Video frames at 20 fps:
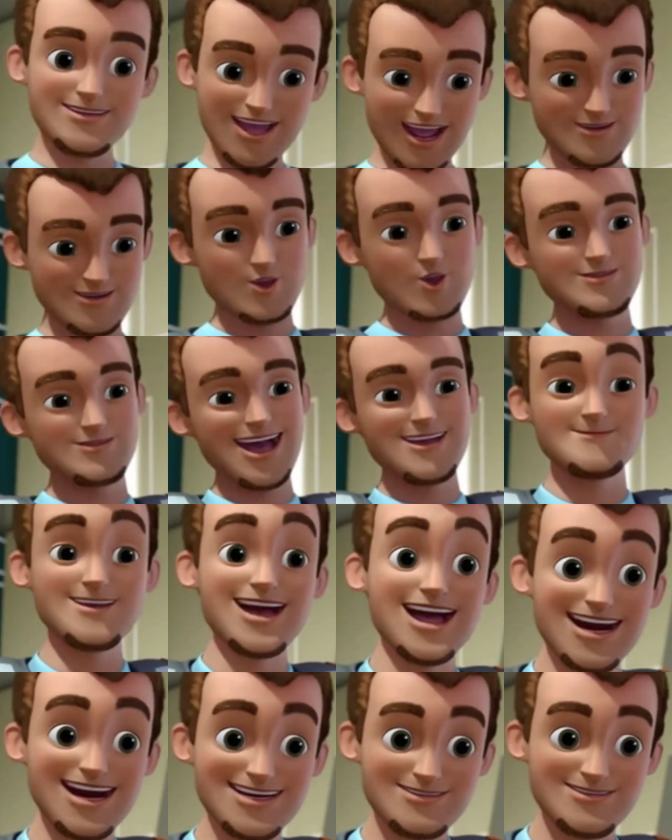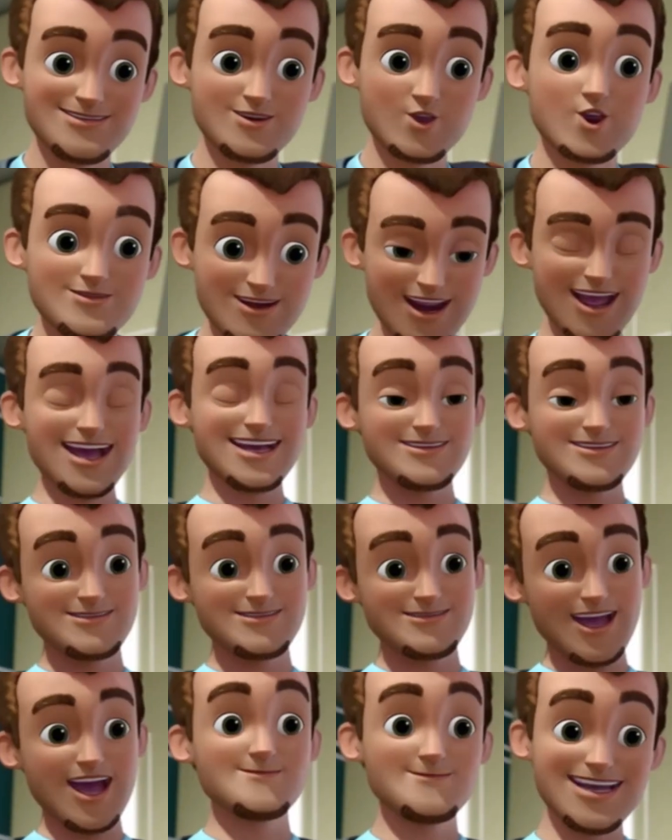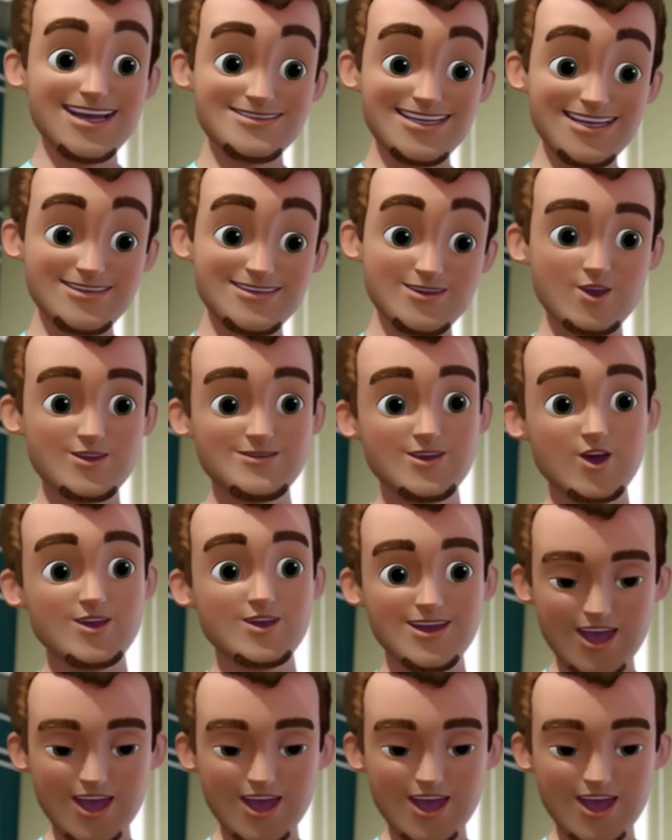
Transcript: I don't know. I'm a big guy and I like women with